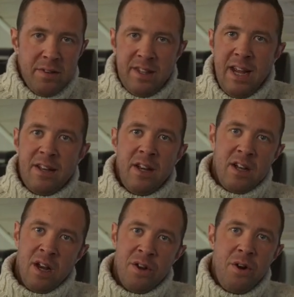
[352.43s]

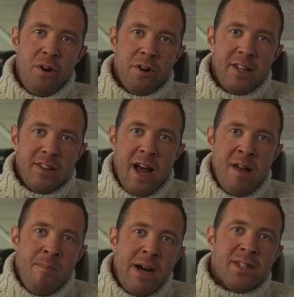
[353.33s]
technical nerd that
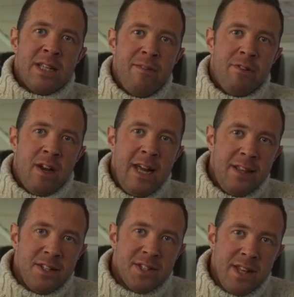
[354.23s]
I must have the
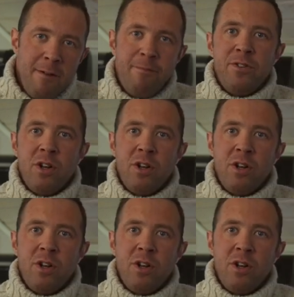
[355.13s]
latest stuff,